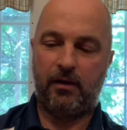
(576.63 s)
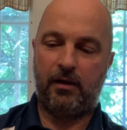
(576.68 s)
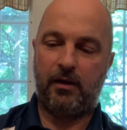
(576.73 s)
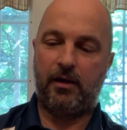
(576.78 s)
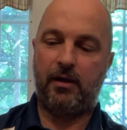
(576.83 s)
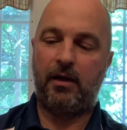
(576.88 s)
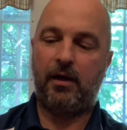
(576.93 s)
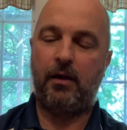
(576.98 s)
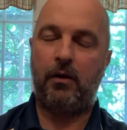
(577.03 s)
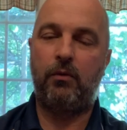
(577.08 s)

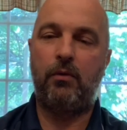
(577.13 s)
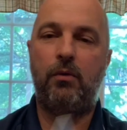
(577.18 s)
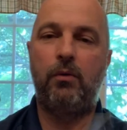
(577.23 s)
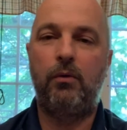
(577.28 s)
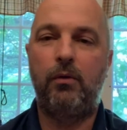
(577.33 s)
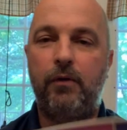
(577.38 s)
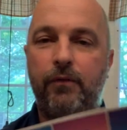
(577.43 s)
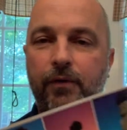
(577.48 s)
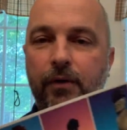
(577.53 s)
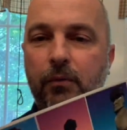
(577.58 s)
And how
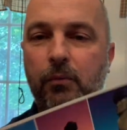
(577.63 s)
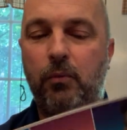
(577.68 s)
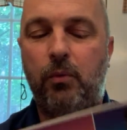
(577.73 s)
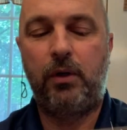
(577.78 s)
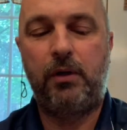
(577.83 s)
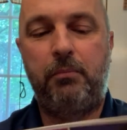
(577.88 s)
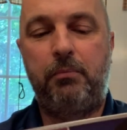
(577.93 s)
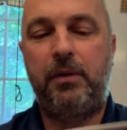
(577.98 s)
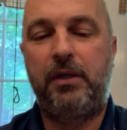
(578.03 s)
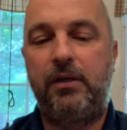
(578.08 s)
cool would
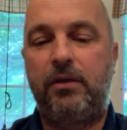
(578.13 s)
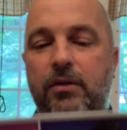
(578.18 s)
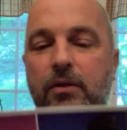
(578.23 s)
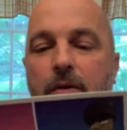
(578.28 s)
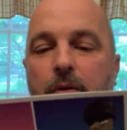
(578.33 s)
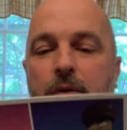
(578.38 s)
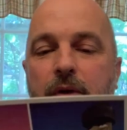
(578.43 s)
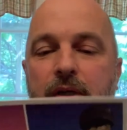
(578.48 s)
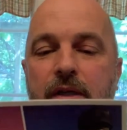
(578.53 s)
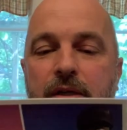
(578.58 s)
it be to
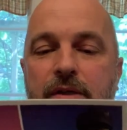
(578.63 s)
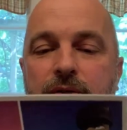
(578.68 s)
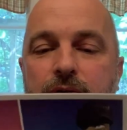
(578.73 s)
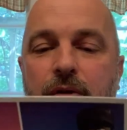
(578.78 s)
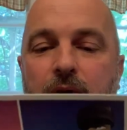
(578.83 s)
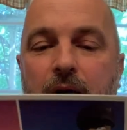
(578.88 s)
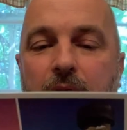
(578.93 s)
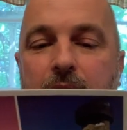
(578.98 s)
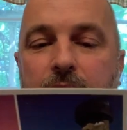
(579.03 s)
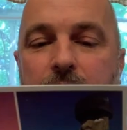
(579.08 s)
go to
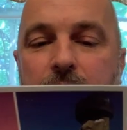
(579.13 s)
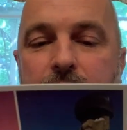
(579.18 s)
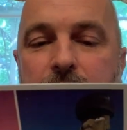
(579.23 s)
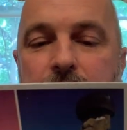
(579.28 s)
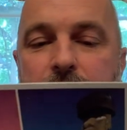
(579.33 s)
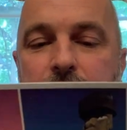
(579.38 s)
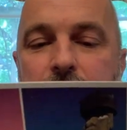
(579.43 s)
Easter Island?